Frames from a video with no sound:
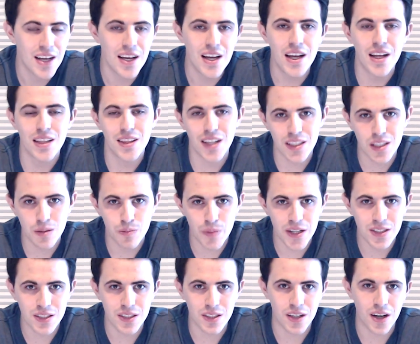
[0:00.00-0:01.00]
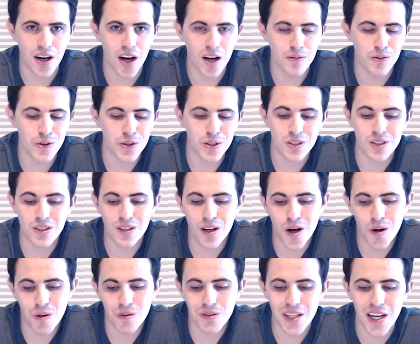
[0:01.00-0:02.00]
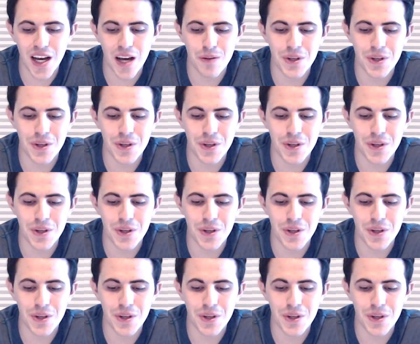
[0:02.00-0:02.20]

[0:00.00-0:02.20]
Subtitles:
not the best in coverage. So, yeah,